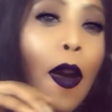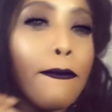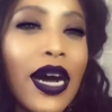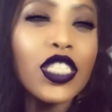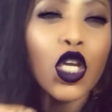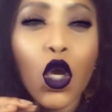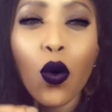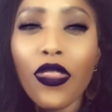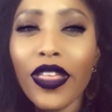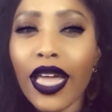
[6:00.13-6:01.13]
But the
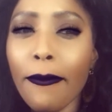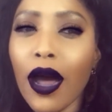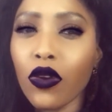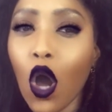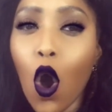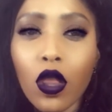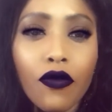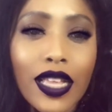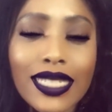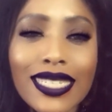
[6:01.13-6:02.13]
cool thing about all
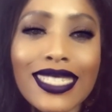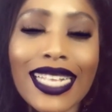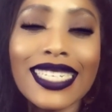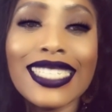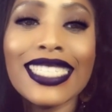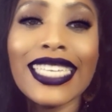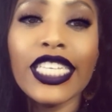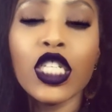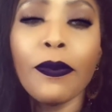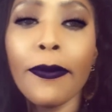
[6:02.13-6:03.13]
of this is that he's
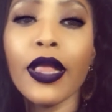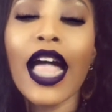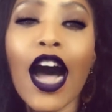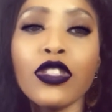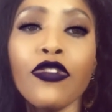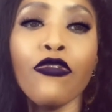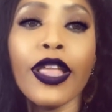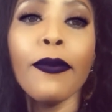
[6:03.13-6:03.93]
teaching people how to flip